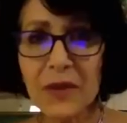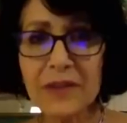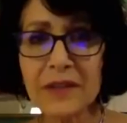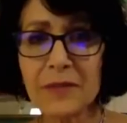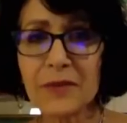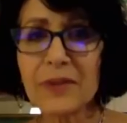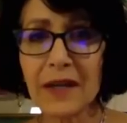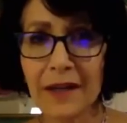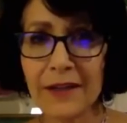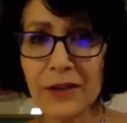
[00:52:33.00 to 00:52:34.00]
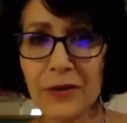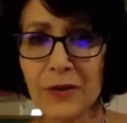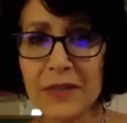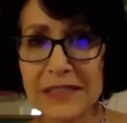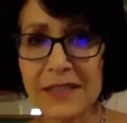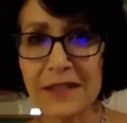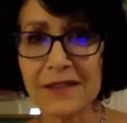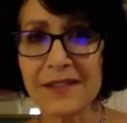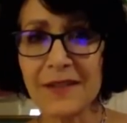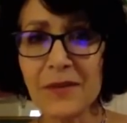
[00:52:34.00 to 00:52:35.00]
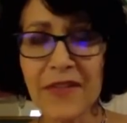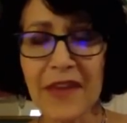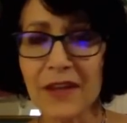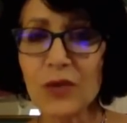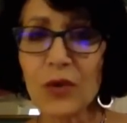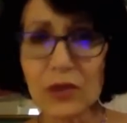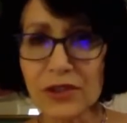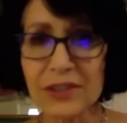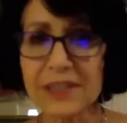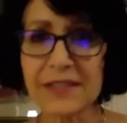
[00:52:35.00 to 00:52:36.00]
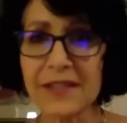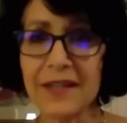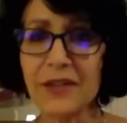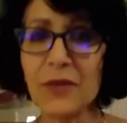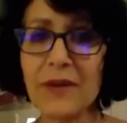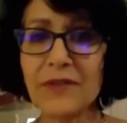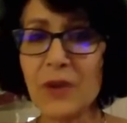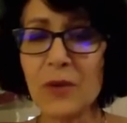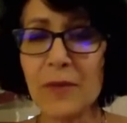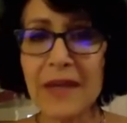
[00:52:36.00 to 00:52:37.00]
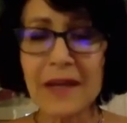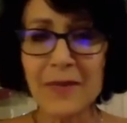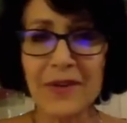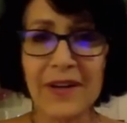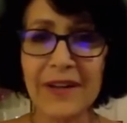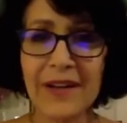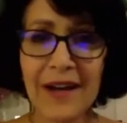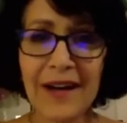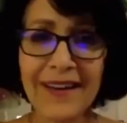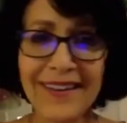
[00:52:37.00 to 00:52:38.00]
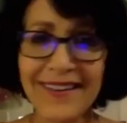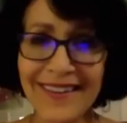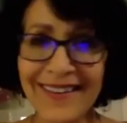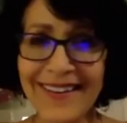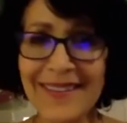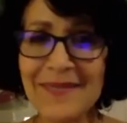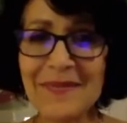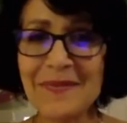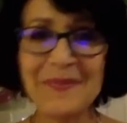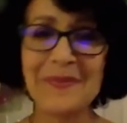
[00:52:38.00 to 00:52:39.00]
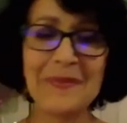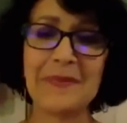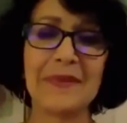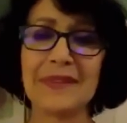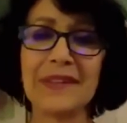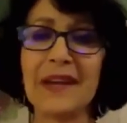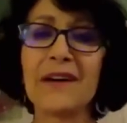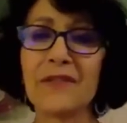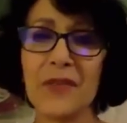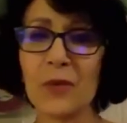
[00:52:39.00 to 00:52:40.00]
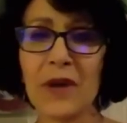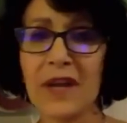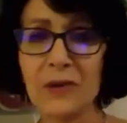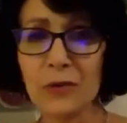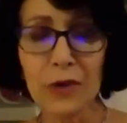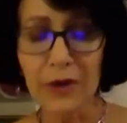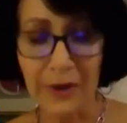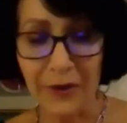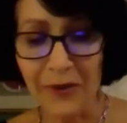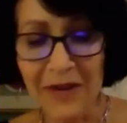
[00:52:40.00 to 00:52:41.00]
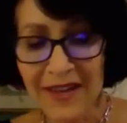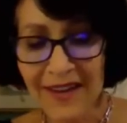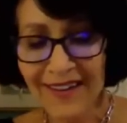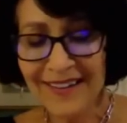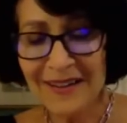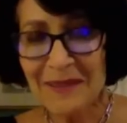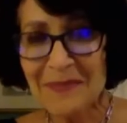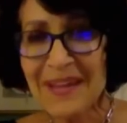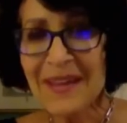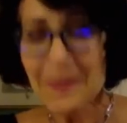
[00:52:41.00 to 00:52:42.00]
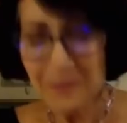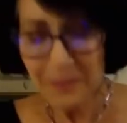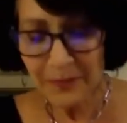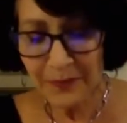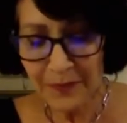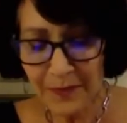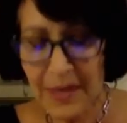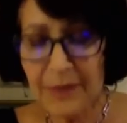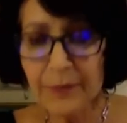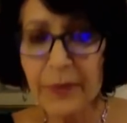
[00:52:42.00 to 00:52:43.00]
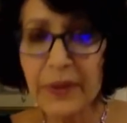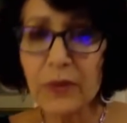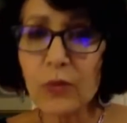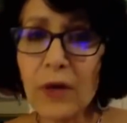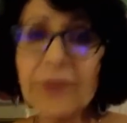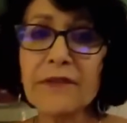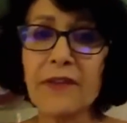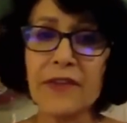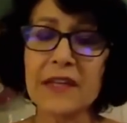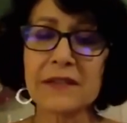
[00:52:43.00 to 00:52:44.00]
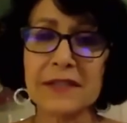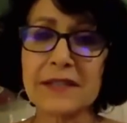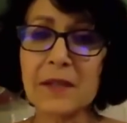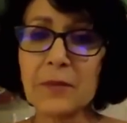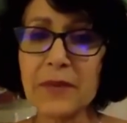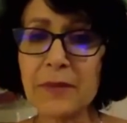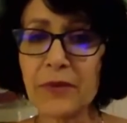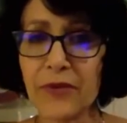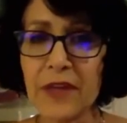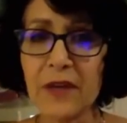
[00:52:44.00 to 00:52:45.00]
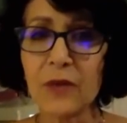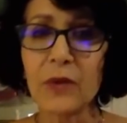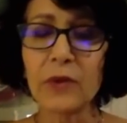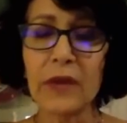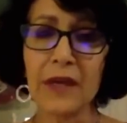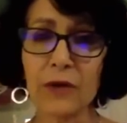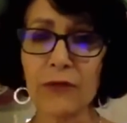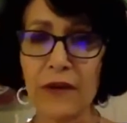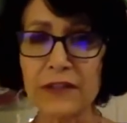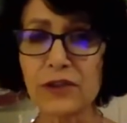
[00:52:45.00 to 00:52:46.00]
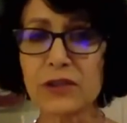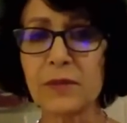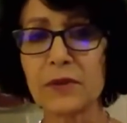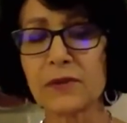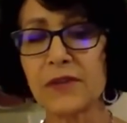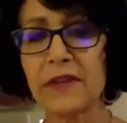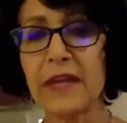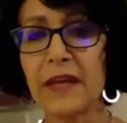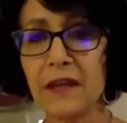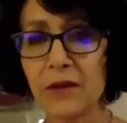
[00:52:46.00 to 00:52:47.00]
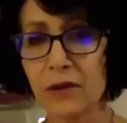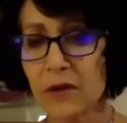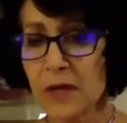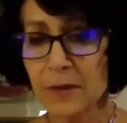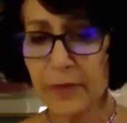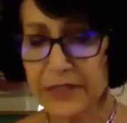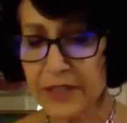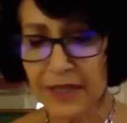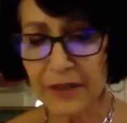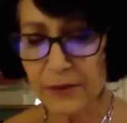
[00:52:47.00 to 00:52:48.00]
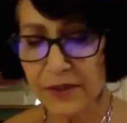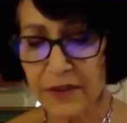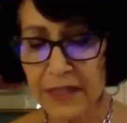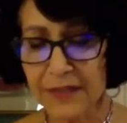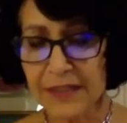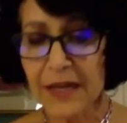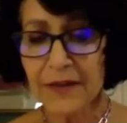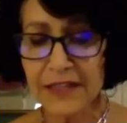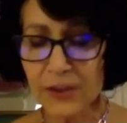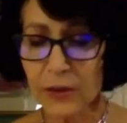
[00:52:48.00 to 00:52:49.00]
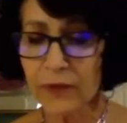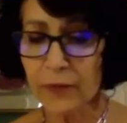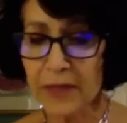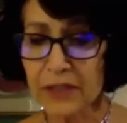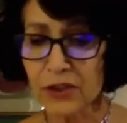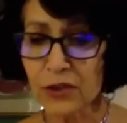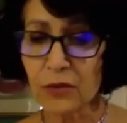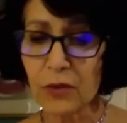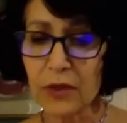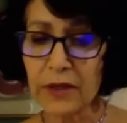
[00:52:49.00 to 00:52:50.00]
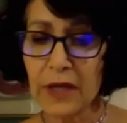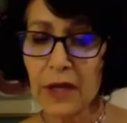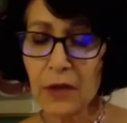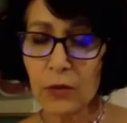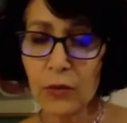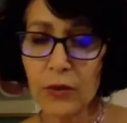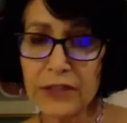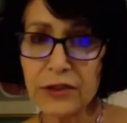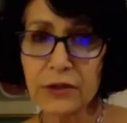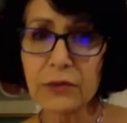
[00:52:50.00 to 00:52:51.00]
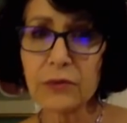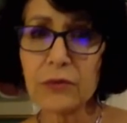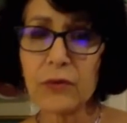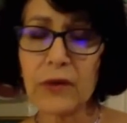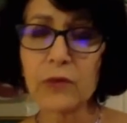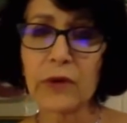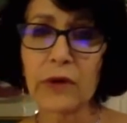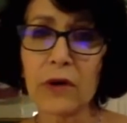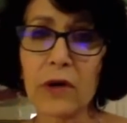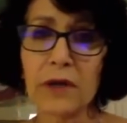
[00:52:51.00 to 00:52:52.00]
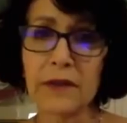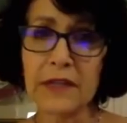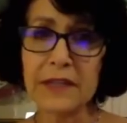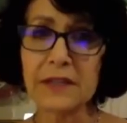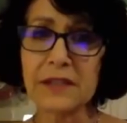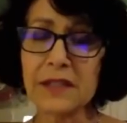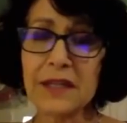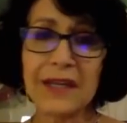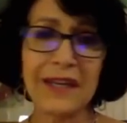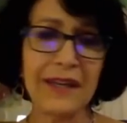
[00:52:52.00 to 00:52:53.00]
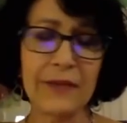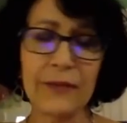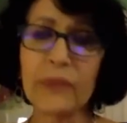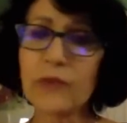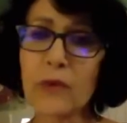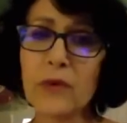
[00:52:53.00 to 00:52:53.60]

end up looking like you at 60 with that gorgeous skin. You have no makeup on. I love the way you glow. But one of the things that some people think when they hear vegetables and they hear potatoes and things, they sort of picture what we do when we're on these. If we've